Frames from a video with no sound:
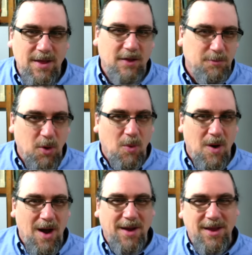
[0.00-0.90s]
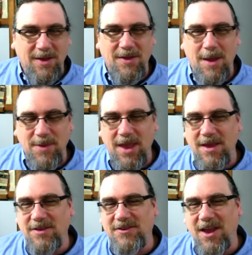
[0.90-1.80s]
That's Milwaukee. M K
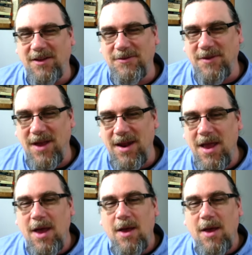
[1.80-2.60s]
E stands for that.